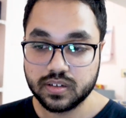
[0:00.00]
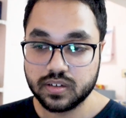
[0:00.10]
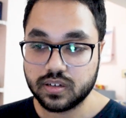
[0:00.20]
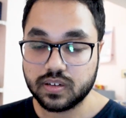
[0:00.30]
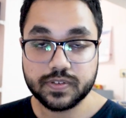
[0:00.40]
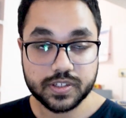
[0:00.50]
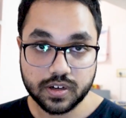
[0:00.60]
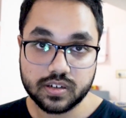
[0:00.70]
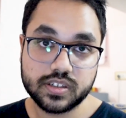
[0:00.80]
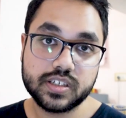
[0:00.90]
uh,
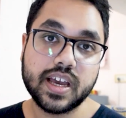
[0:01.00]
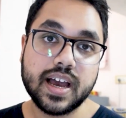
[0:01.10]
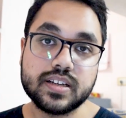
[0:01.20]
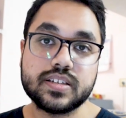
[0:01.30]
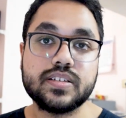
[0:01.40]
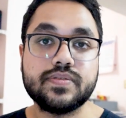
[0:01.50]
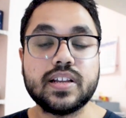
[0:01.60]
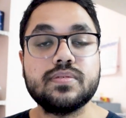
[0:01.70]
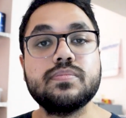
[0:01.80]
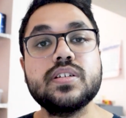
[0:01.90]
physiology and
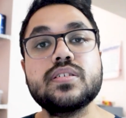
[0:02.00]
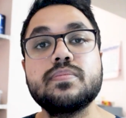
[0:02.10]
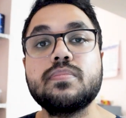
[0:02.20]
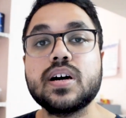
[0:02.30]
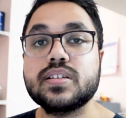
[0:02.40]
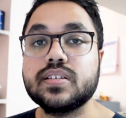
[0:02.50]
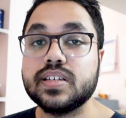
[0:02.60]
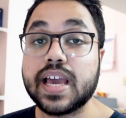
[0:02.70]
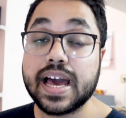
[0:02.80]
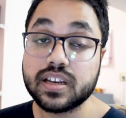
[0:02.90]
development, but the
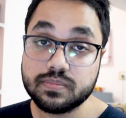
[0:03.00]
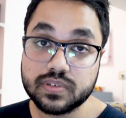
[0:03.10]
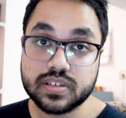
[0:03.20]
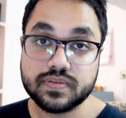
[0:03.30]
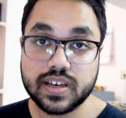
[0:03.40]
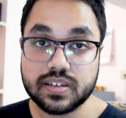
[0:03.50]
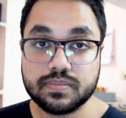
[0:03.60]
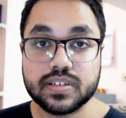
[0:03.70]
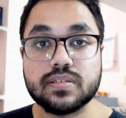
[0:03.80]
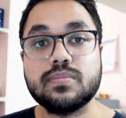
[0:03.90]
animal
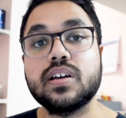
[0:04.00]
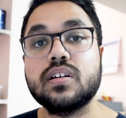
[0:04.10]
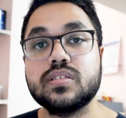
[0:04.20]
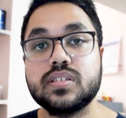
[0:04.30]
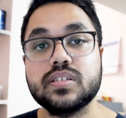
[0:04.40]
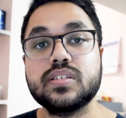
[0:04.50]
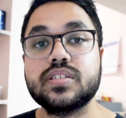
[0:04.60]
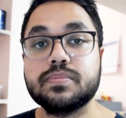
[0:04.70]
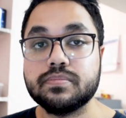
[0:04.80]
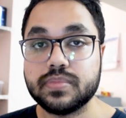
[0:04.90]
developmental biology is
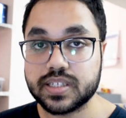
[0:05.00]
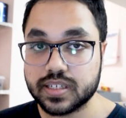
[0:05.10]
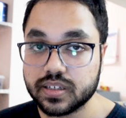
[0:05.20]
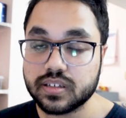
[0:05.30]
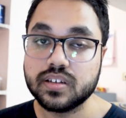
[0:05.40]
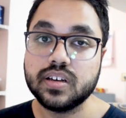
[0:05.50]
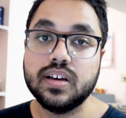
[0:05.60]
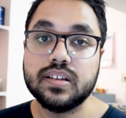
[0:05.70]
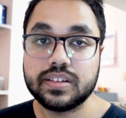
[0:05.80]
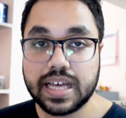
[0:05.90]
missing.
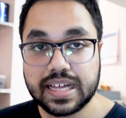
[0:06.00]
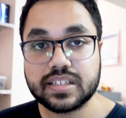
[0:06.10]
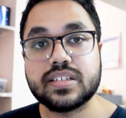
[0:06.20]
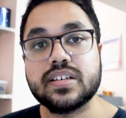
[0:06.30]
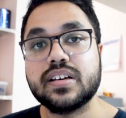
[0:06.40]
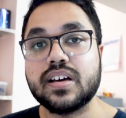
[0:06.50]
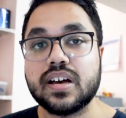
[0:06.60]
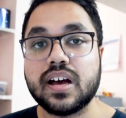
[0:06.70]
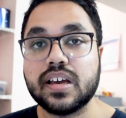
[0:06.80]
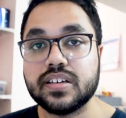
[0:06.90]
That
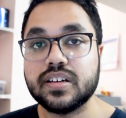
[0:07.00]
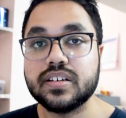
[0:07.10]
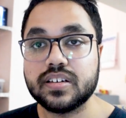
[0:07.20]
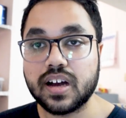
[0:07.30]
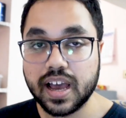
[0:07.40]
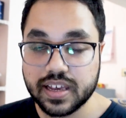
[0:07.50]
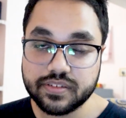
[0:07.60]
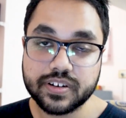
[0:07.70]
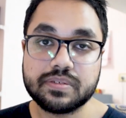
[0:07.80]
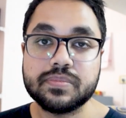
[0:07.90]
I highly
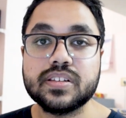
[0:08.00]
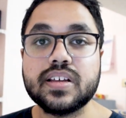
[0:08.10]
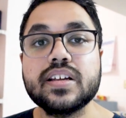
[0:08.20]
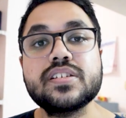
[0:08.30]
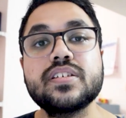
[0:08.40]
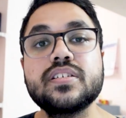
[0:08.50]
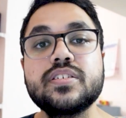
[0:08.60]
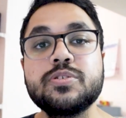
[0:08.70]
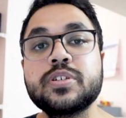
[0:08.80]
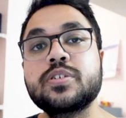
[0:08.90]
recommend that you
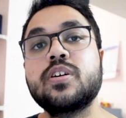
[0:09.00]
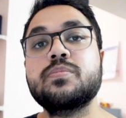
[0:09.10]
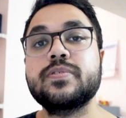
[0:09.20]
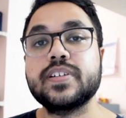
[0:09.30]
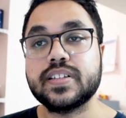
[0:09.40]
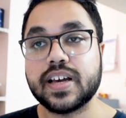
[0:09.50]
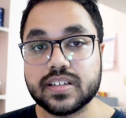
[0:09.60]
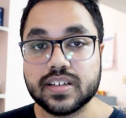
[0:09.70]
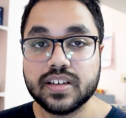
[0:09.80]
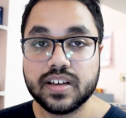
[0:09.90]
incorporate that.
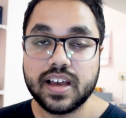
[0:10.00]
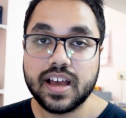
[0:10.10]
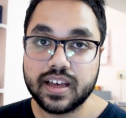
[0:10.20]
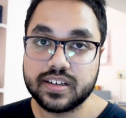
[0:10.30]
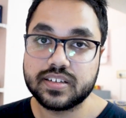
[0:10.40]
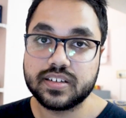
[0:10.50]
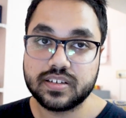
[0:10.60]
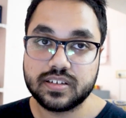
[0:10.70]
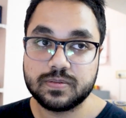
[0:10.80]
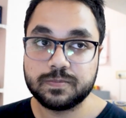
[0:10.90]
And
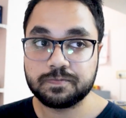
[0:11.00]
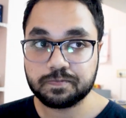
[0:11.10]
um,